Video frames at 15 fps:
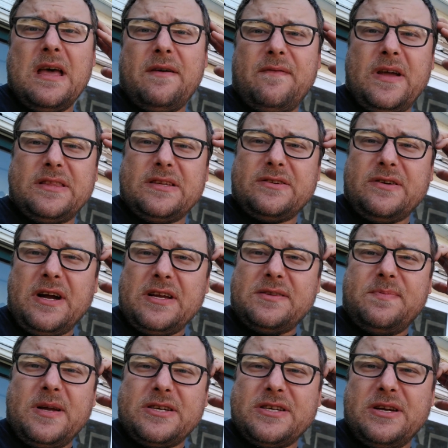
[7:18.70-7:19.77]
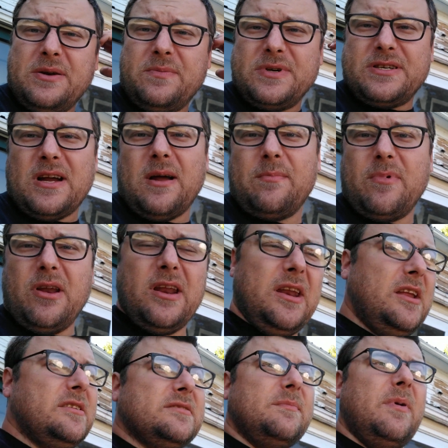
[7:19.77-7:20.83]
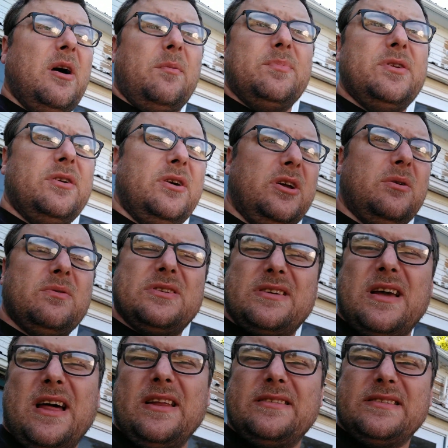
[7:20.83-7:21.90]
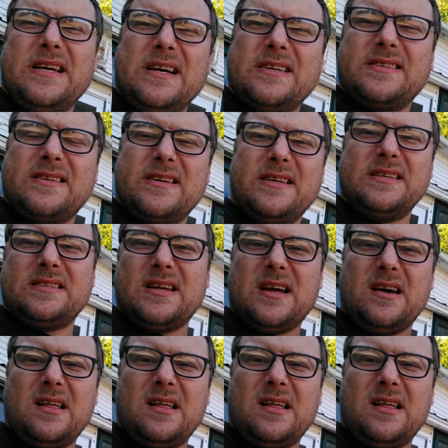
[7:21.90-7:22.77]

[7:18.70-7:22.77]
fit the transmission, which I'm going to need some help doing, which kind of sucks because,